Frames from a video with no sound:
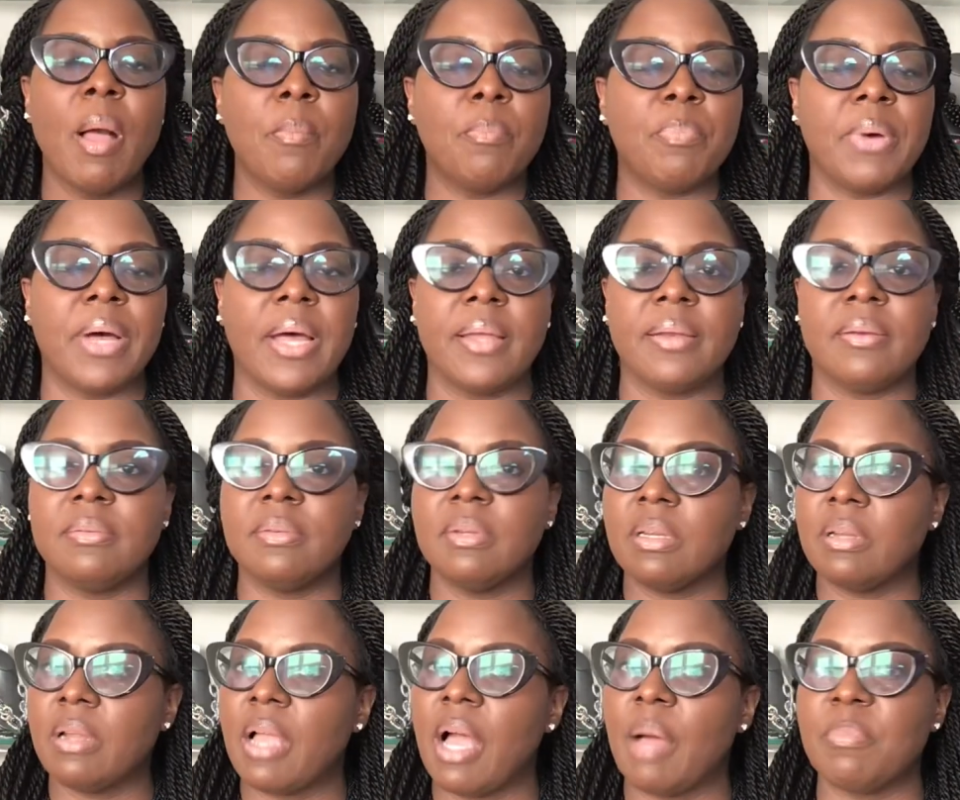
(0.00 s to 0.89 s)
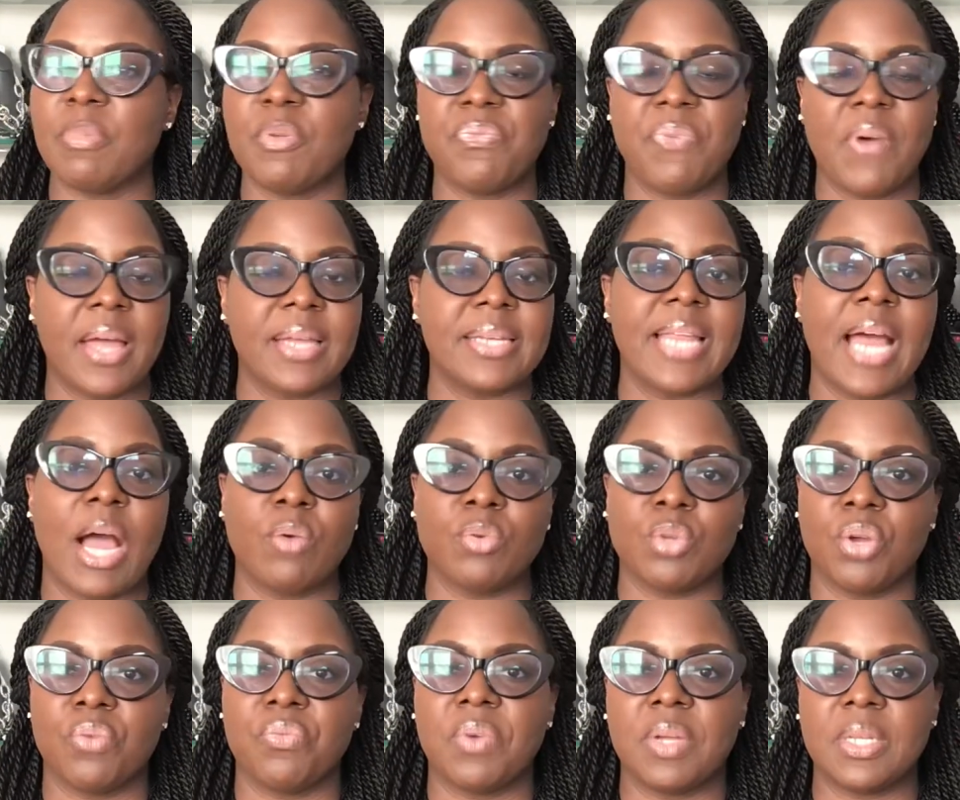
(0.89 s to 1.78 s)
but come to find out
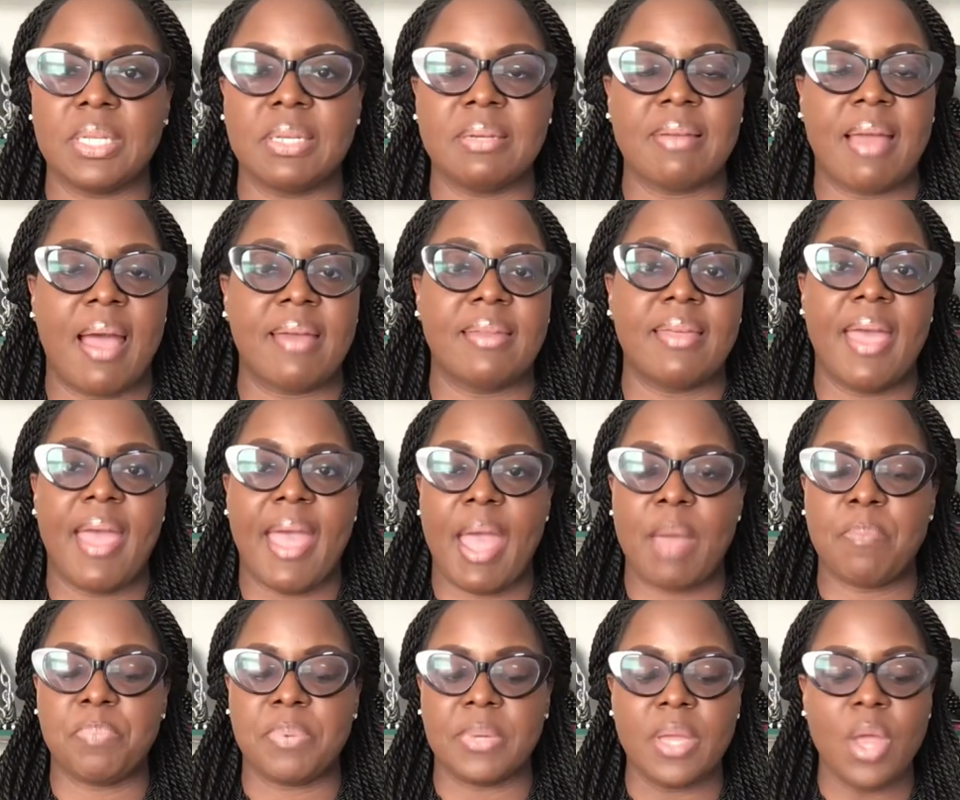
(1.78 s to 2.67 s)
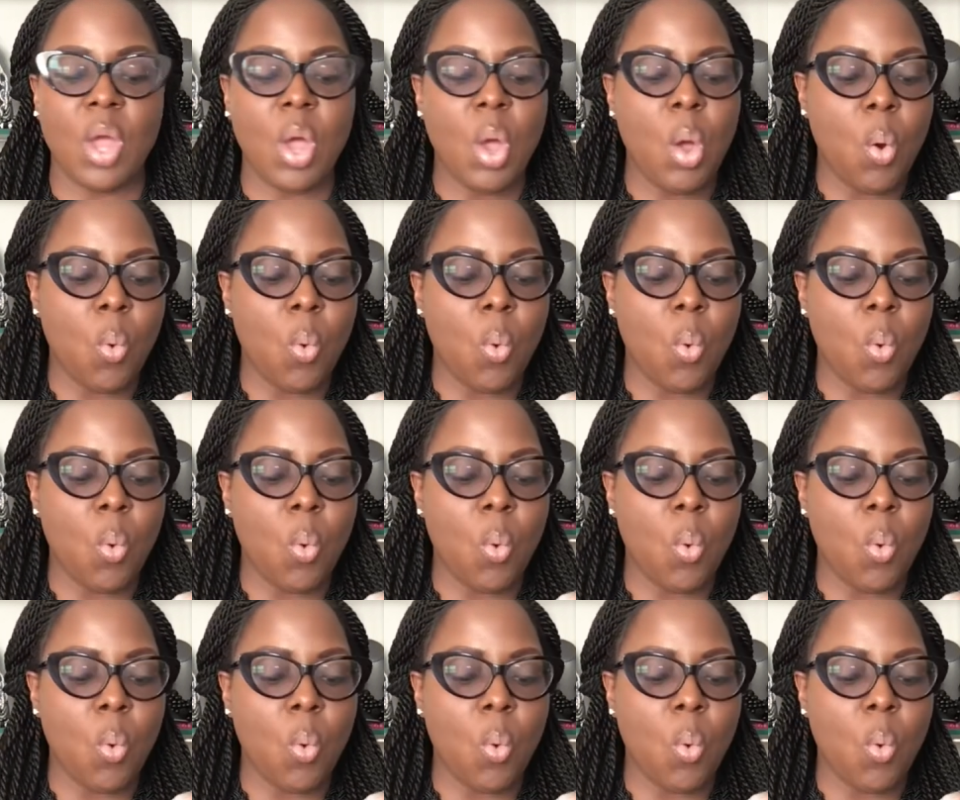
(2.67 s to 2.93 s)
you're really not happy."